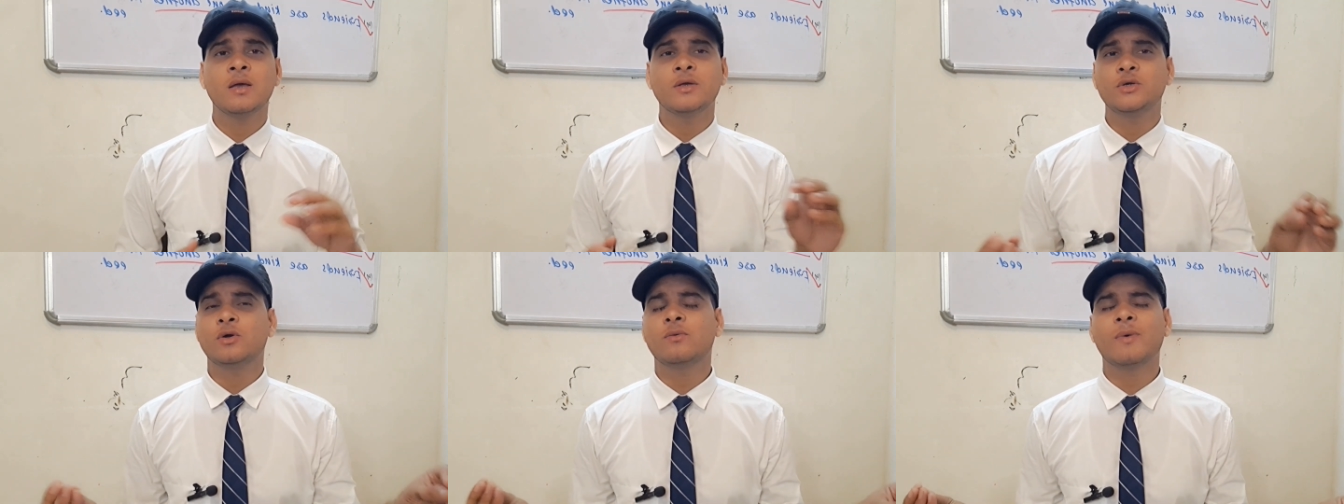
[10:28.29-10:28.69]

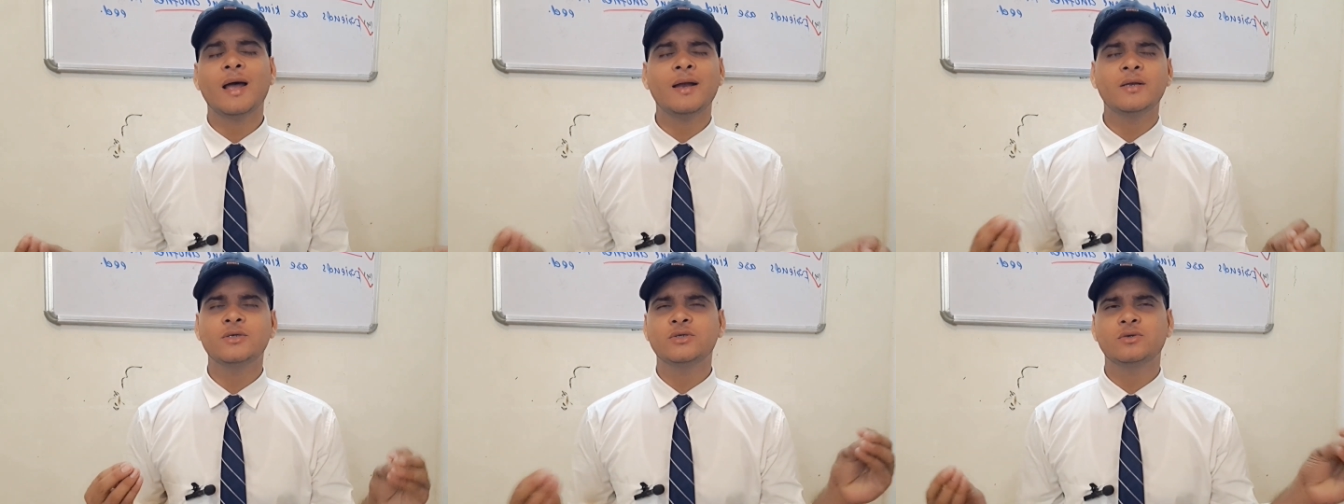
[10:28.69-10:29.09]
your
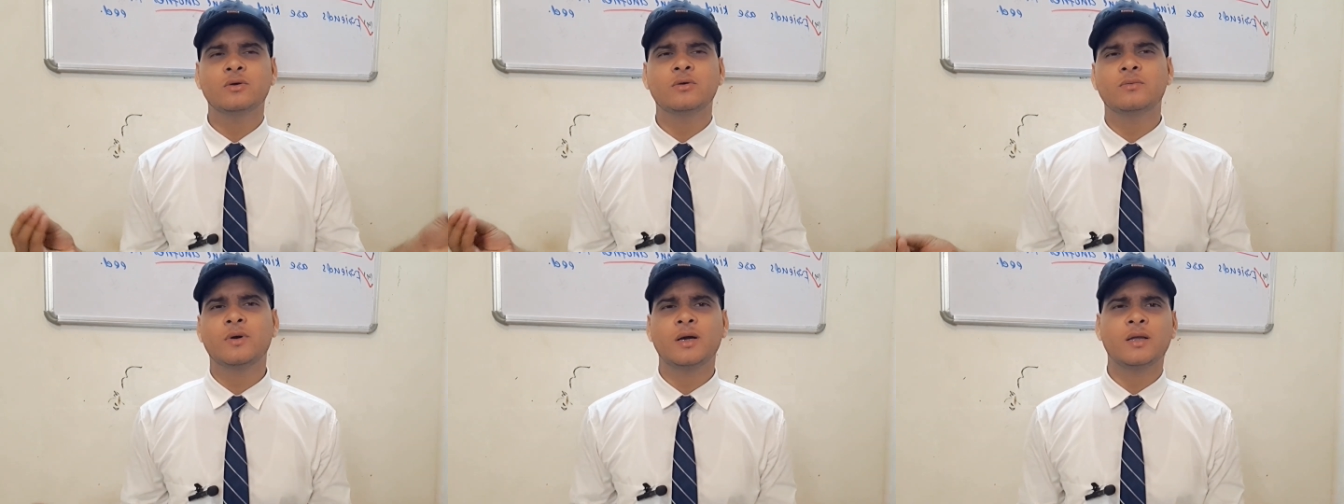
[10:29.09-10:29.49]
mind is
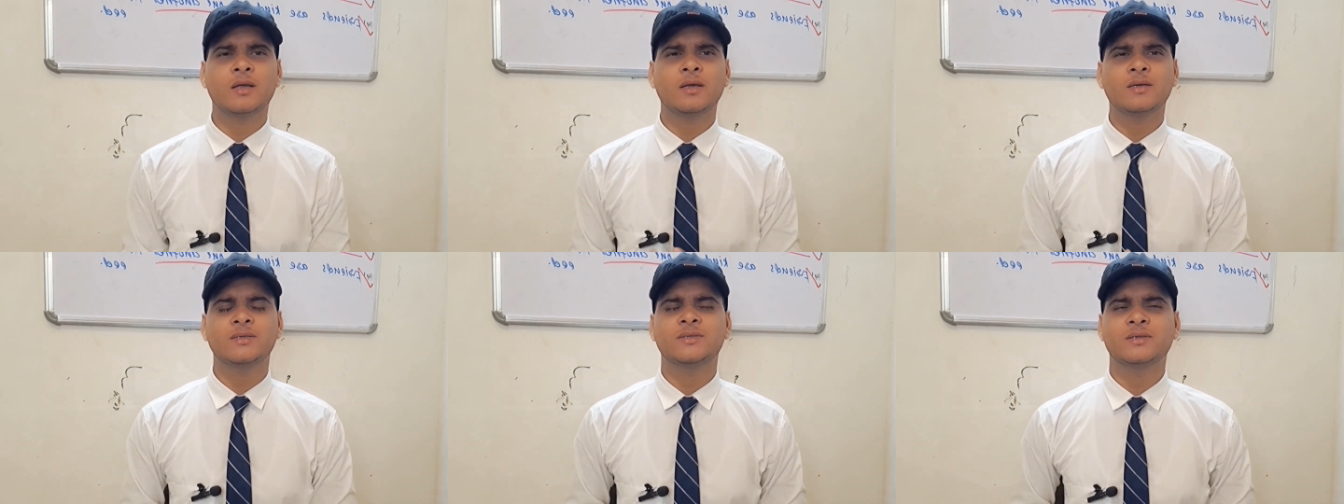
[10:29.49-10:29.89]
not
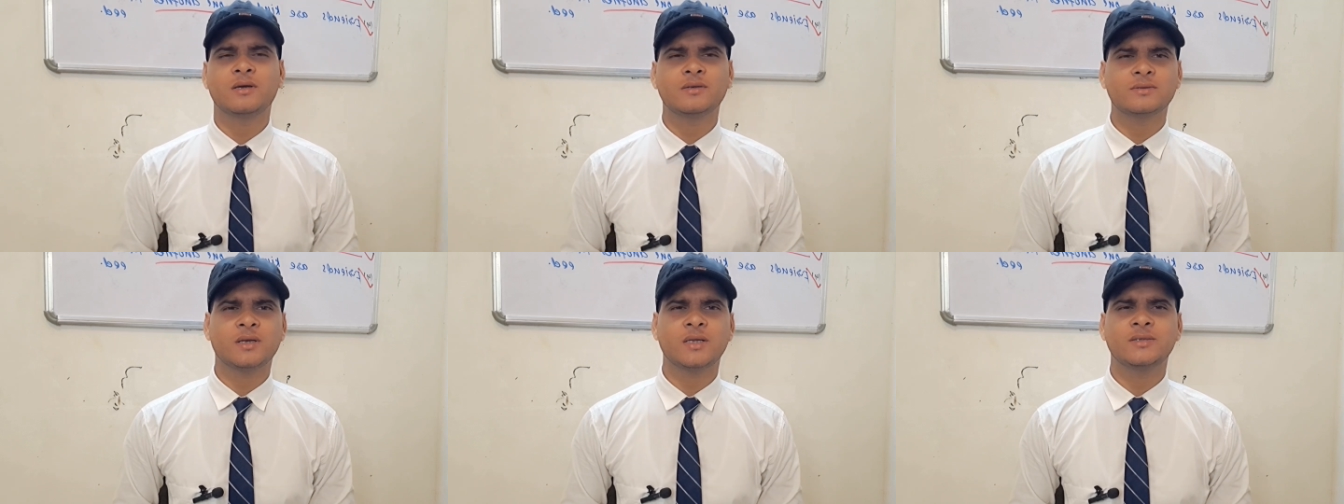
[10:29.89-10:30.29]
working in
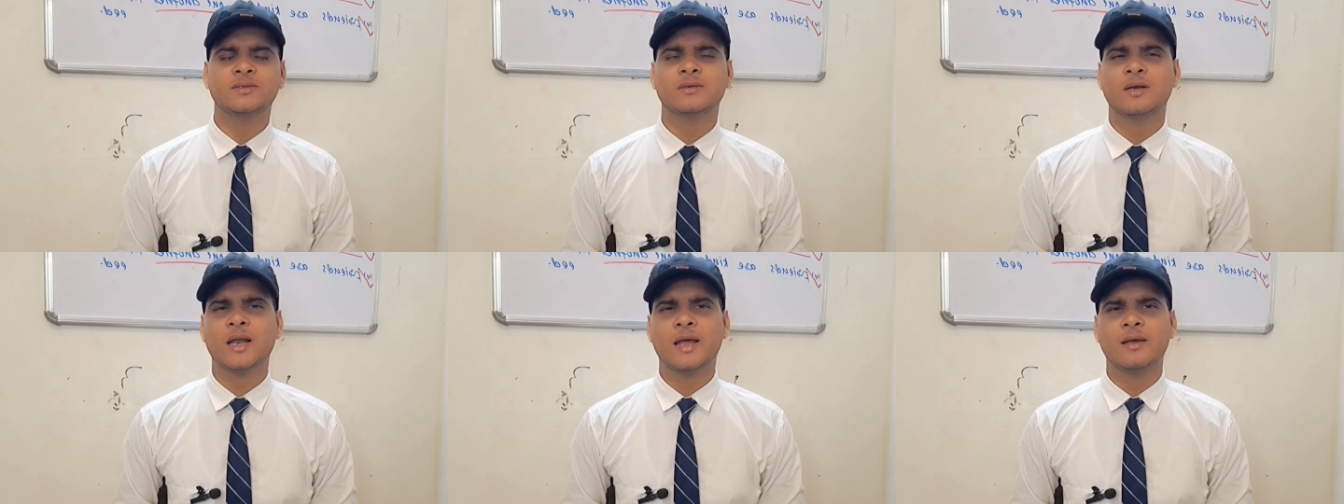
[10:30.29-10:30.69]

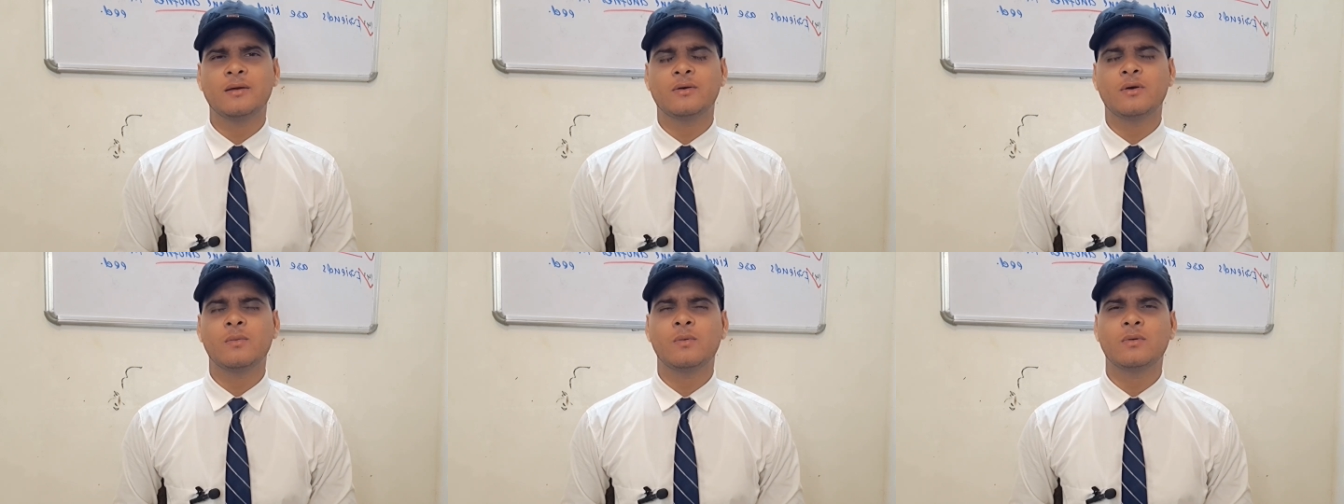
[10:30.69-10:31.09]
translation like a
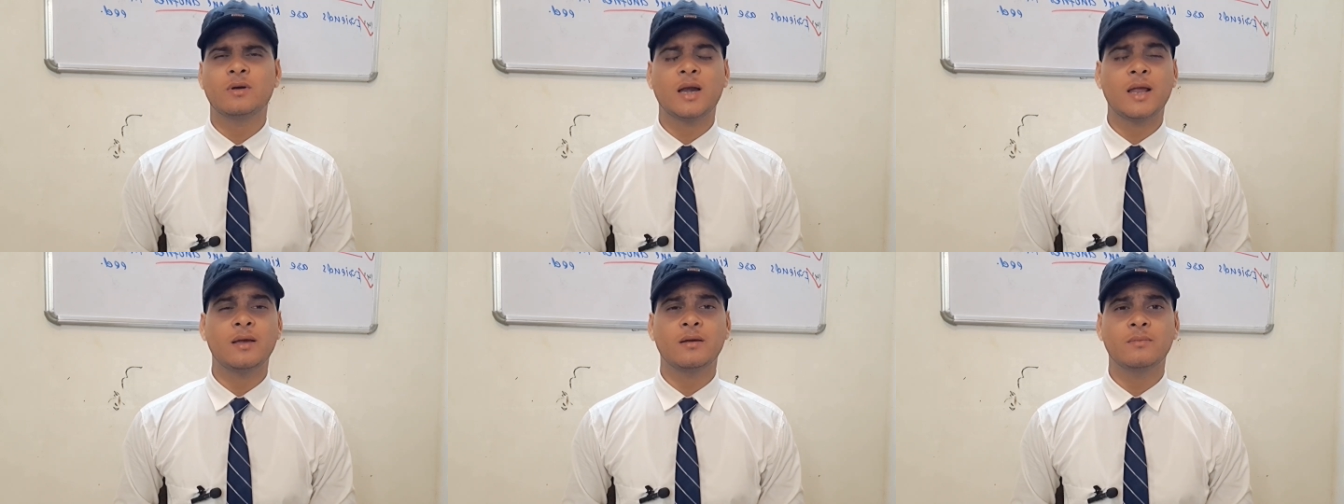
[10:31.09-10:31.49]
robot,
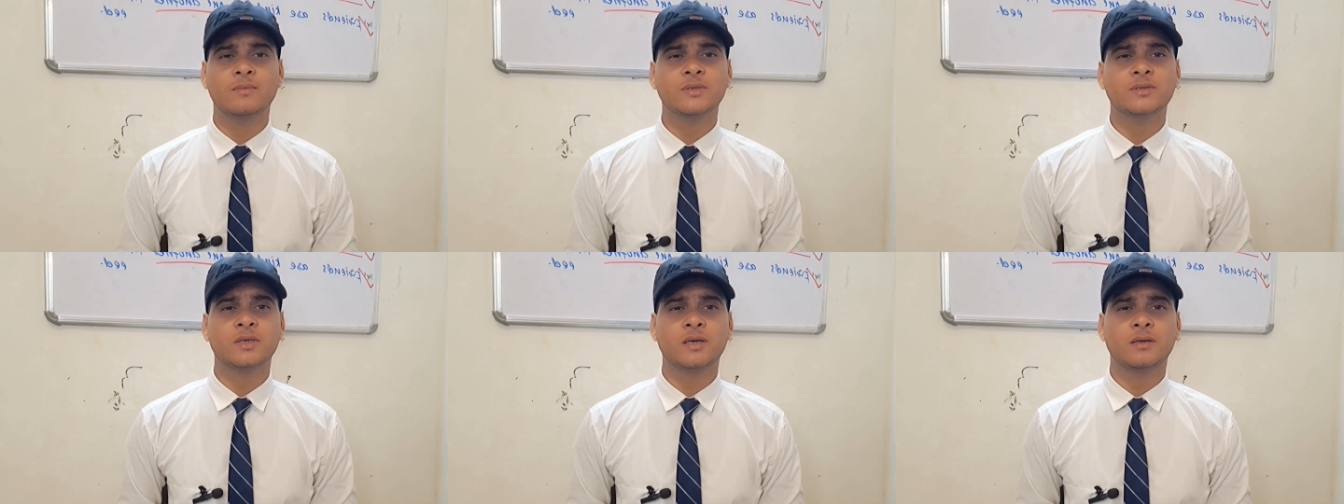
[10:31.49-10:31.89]
like a
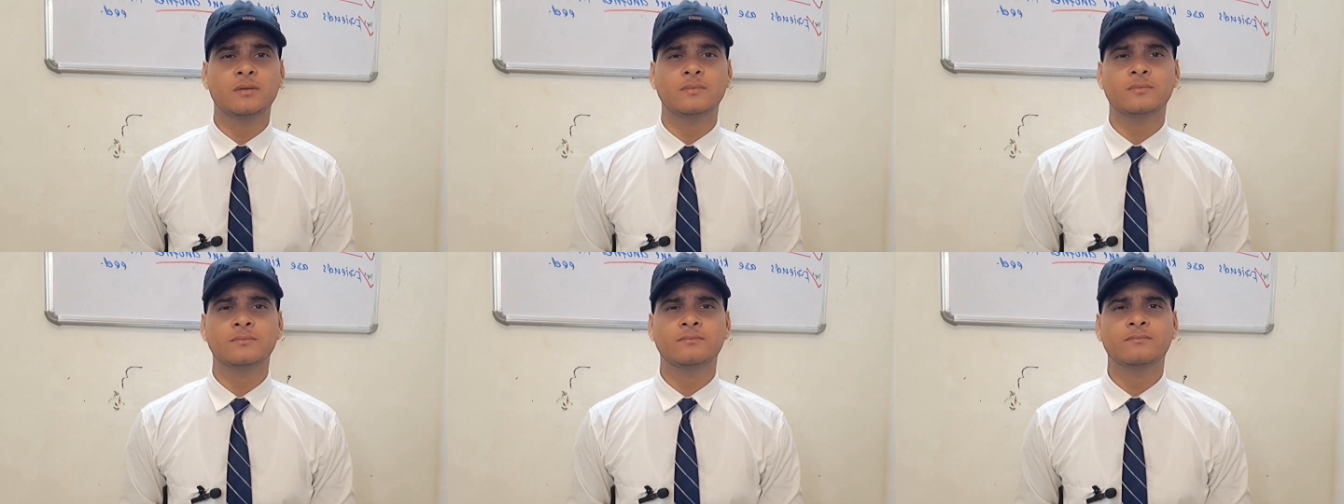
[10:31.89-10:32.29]
machine.